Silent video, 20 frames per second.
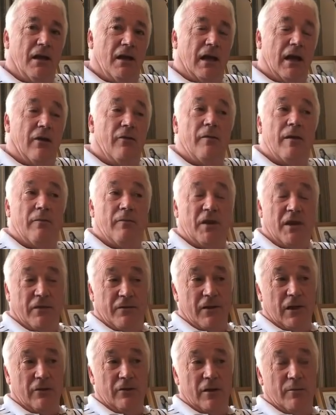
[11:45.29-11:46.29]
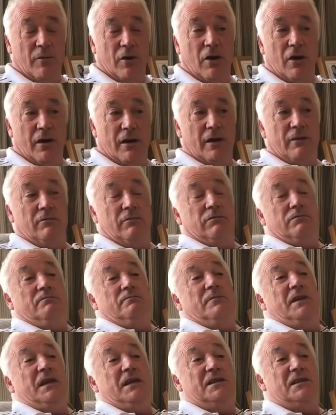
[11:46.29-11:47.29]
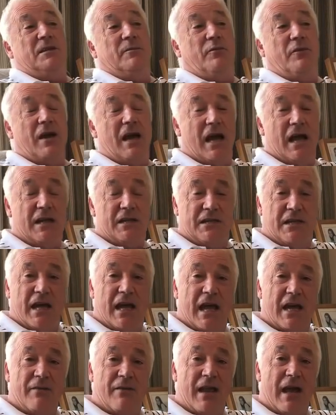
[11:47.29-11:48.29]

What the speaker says: And I remember the following morning being surprised they had